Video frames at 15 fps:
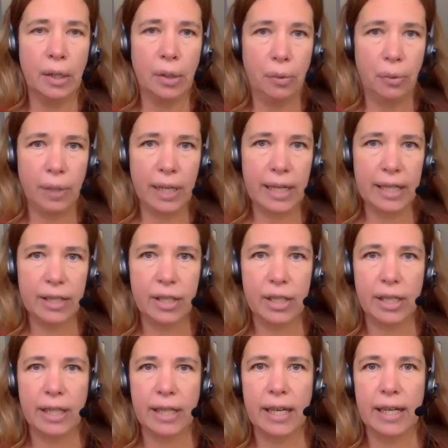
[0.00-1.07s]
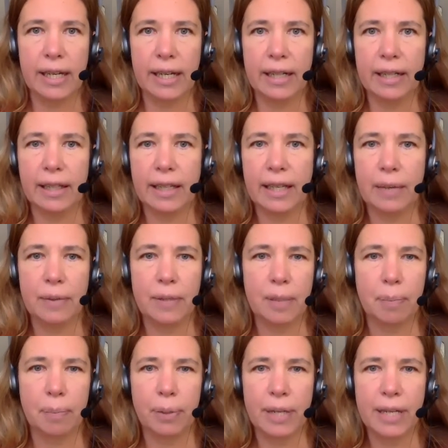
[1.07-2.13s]
religion here. I think he was
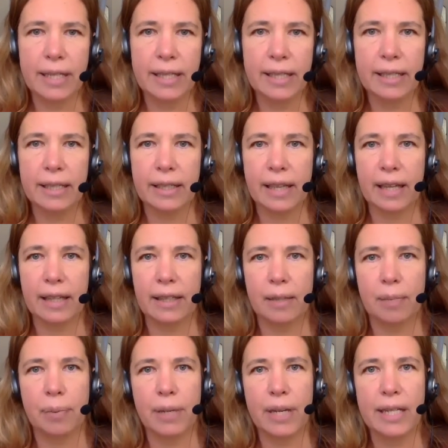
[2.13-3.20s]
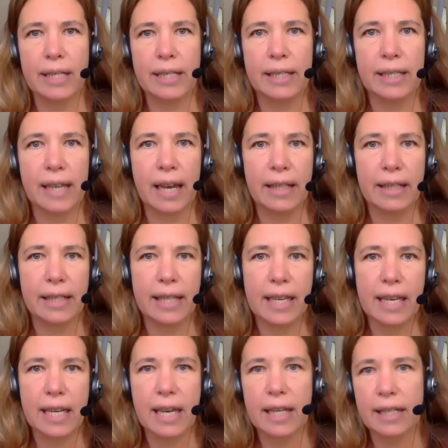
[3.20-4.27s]
a priest, Catholic priest, and
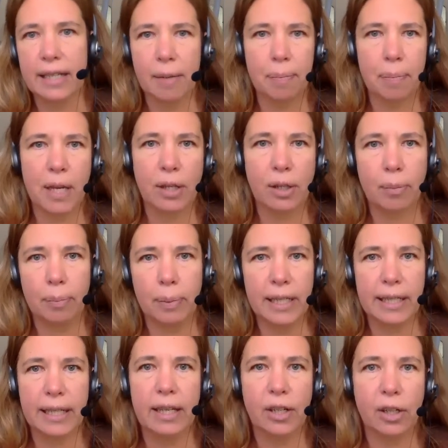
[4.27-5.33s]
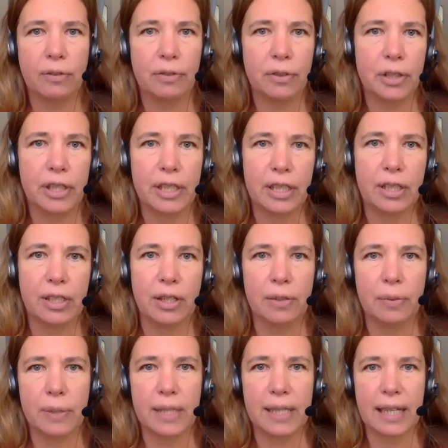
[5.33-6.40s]
he ended up being completely converted. So
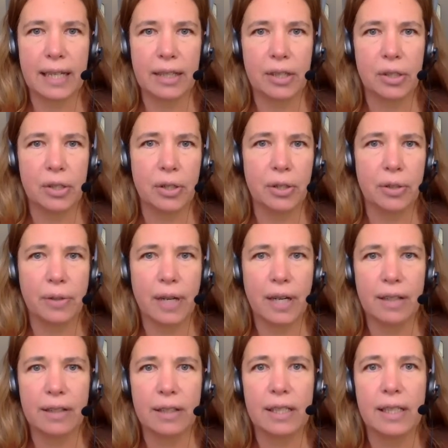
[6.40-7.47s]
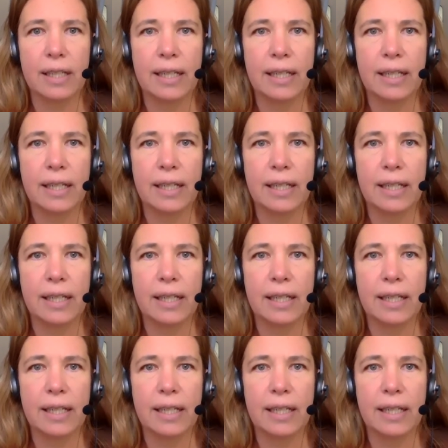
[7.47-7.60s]
it was like a turnaround.